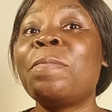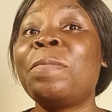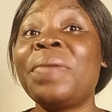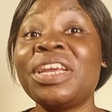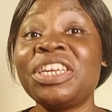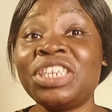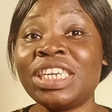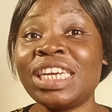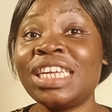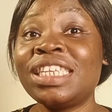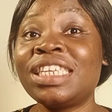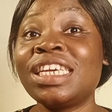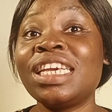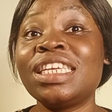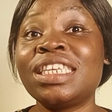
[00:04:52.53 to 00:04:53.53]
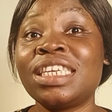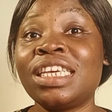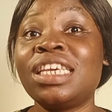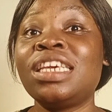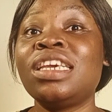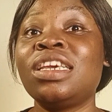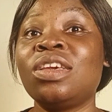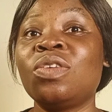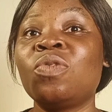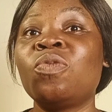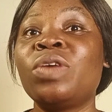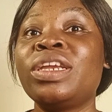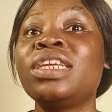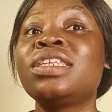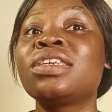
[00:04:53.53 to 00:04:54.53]
Patience is key
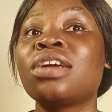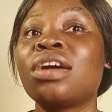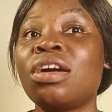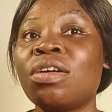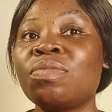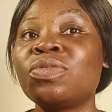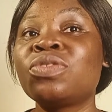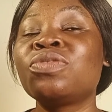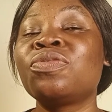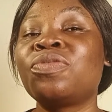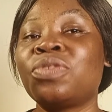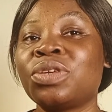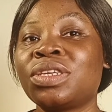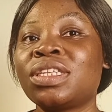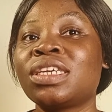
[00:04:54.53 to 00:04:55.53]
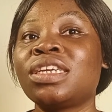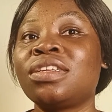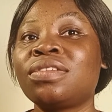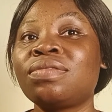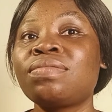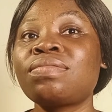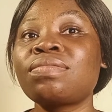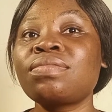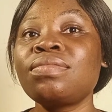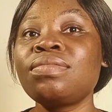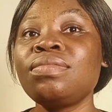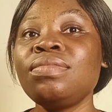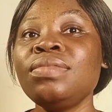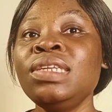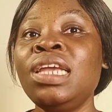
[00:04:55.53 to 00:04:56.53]
when it comes to frosting.
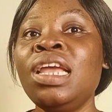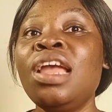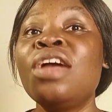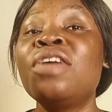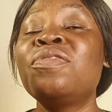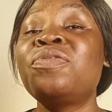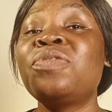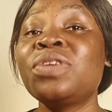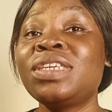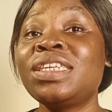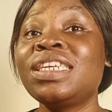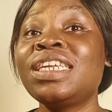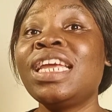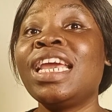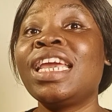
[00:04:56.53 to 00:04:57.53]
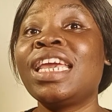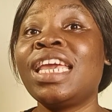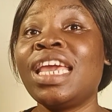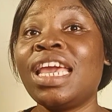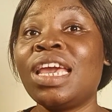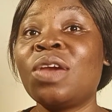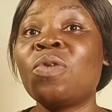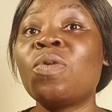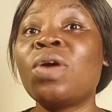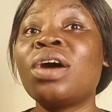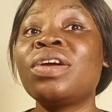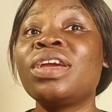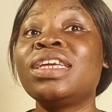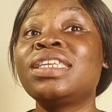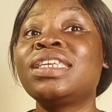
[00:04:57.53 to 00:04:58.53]
Frosting a cake
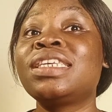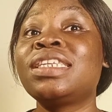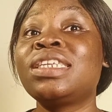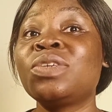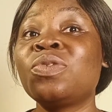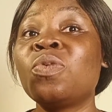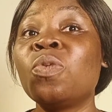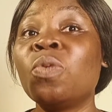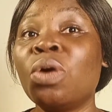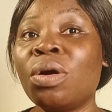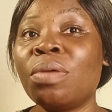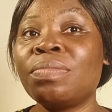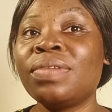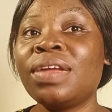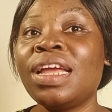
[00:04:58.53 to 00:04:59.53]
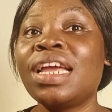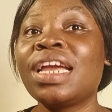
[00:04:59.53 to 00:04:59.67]
while it's still warm